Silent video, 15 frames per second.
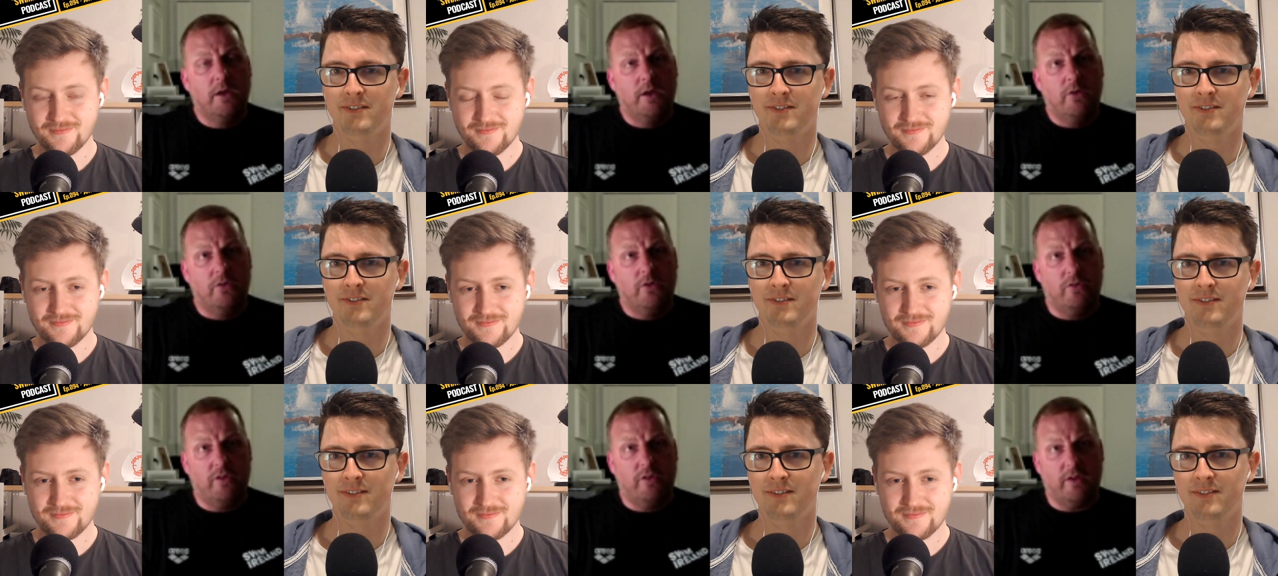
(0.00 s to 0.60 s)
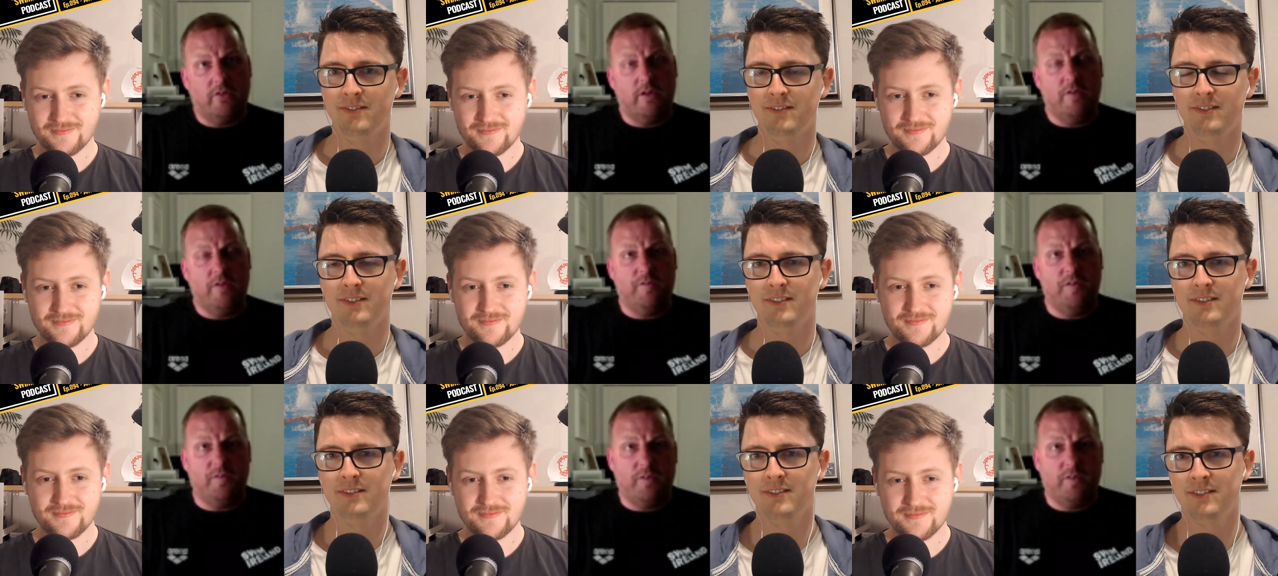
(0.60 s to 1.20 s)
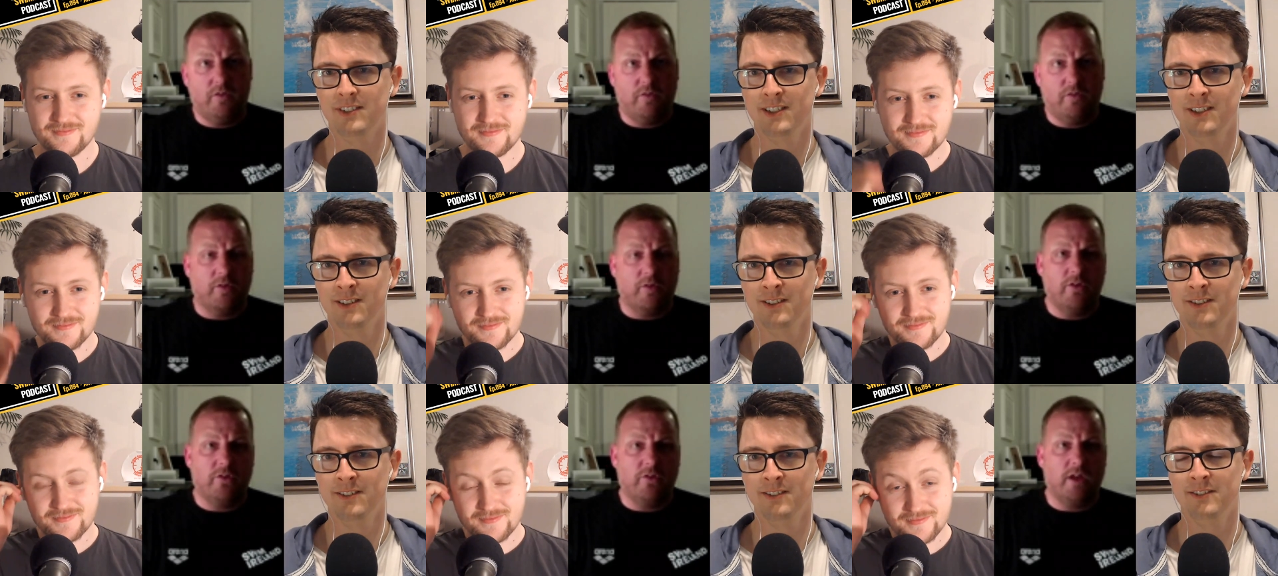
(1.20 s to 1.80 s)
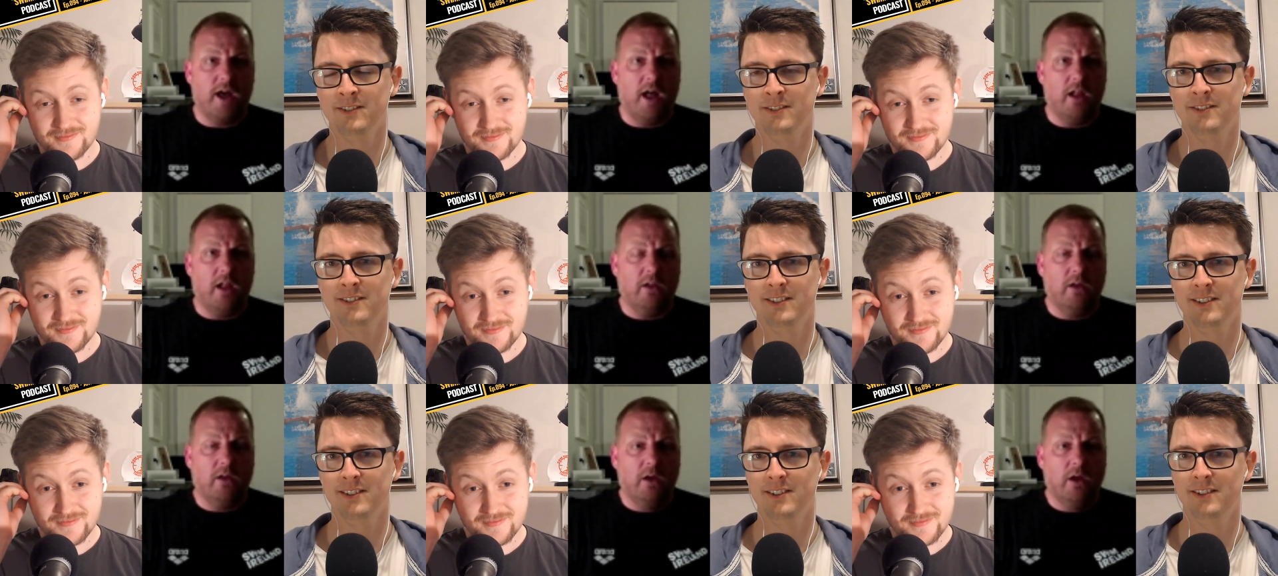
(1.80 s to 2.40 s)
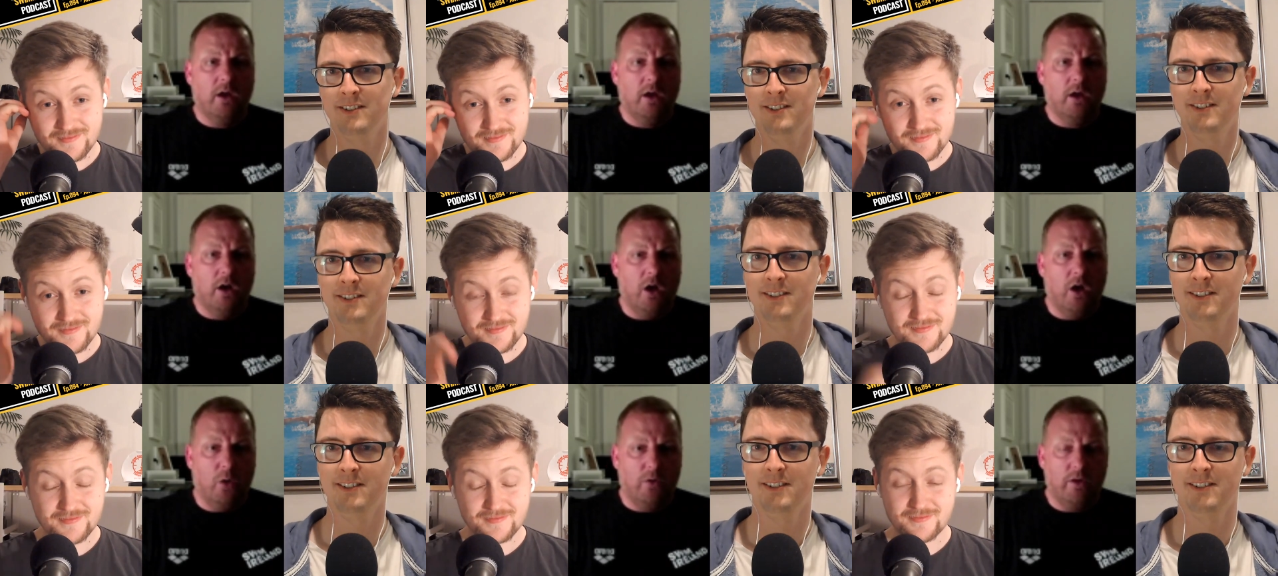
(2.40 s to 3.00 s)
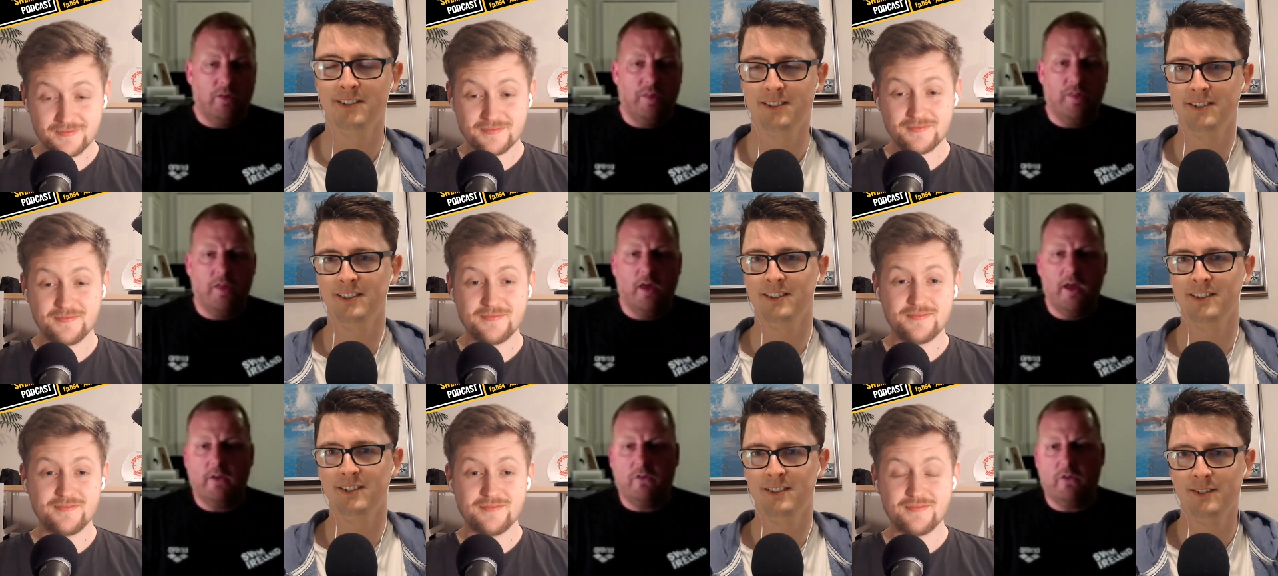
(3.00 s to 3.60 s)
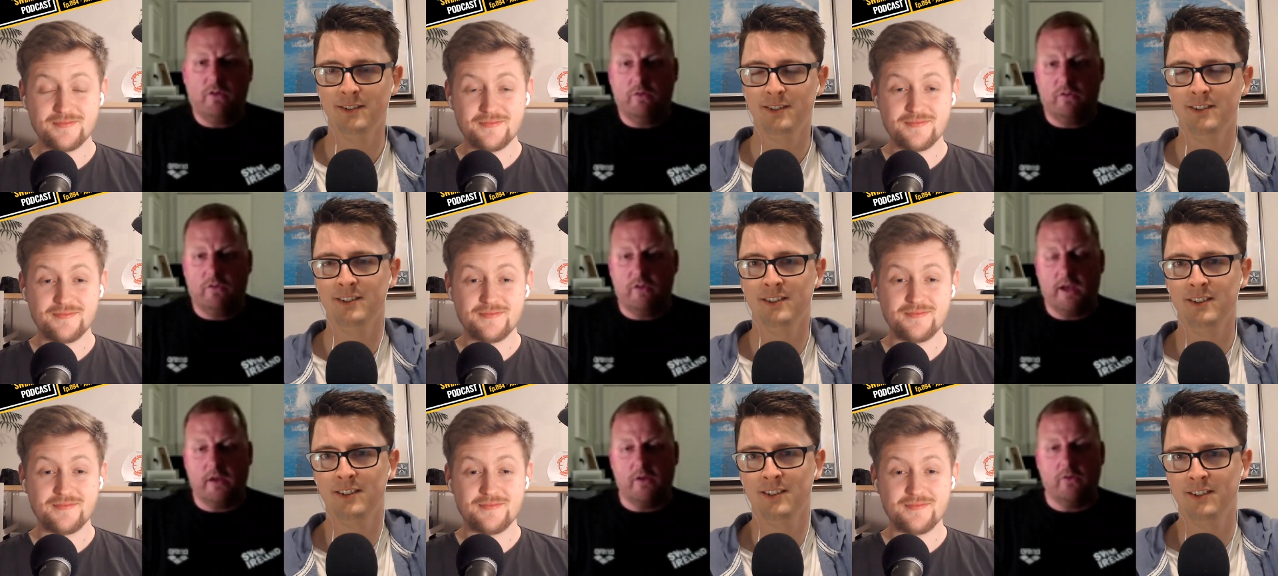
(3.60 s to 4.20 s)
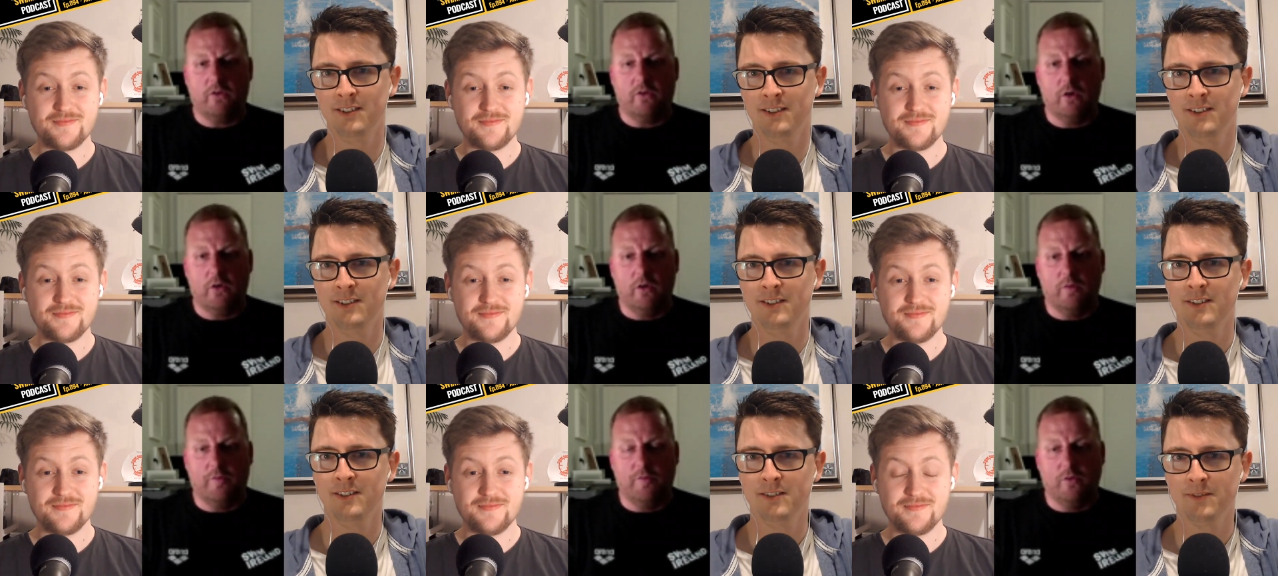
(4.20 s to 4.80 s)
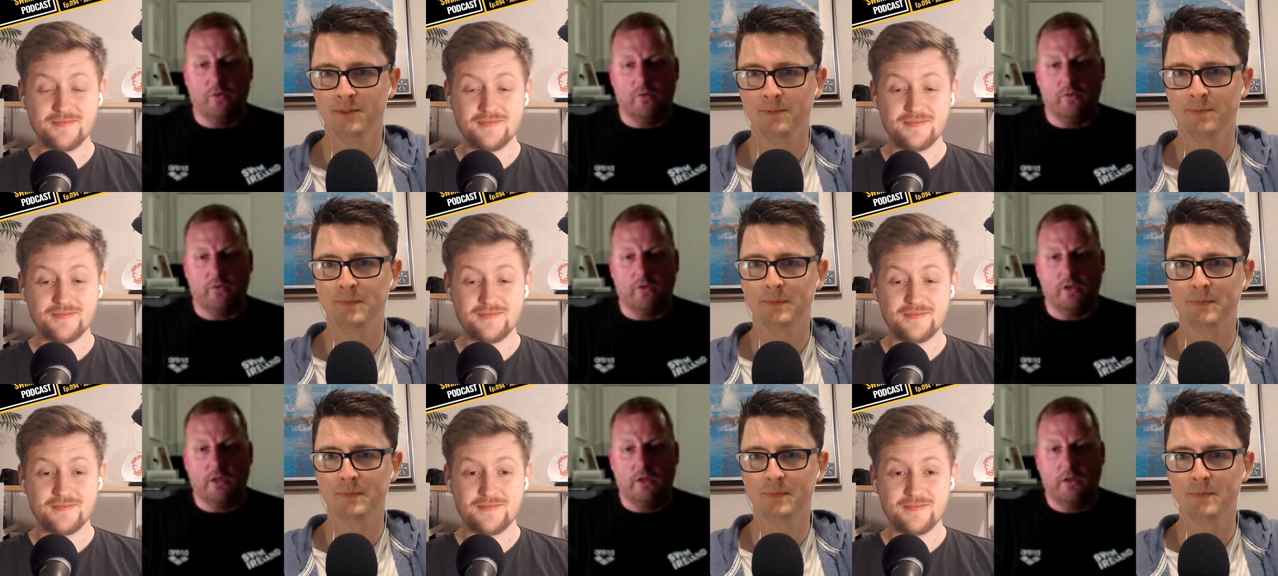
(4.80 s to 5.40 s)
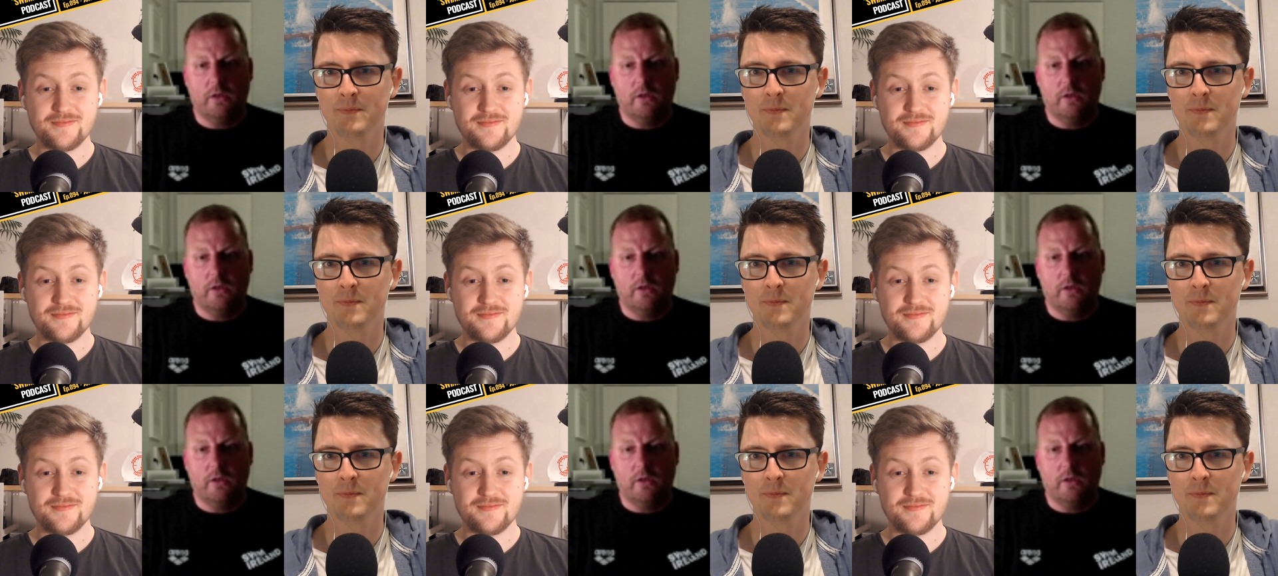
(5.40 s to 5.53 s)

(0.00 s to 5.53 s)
Speaker 1: 60 50s freestyle, holding 32 seconds, going off 40.